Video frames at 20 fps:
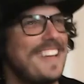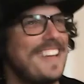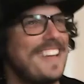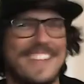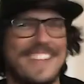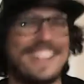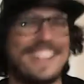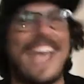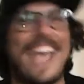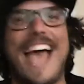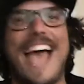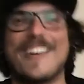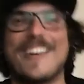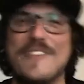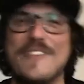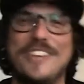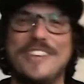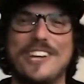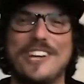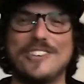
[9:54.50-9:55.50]
The cat
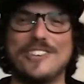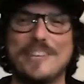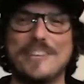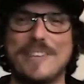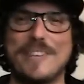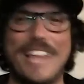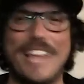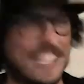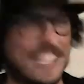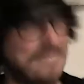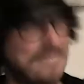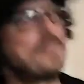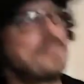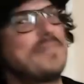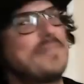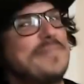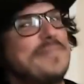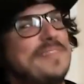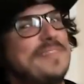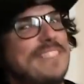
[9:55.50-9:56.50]
over there is looking at me like,
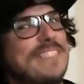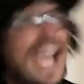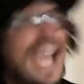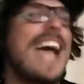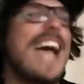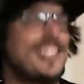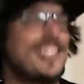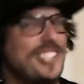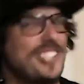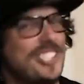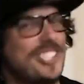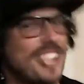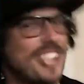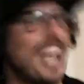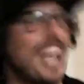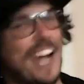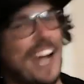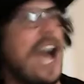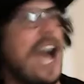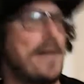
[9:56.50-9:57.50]
Dad,
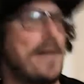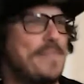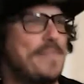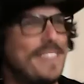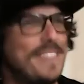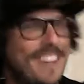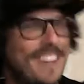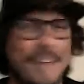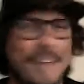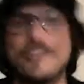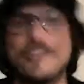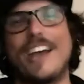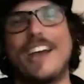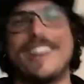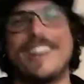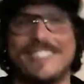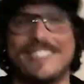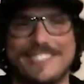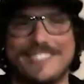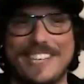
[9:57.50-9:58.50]
shut up. I'm trying
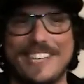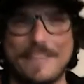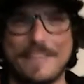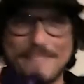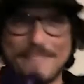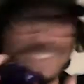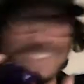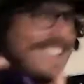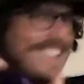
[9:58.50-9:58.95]
to sleep.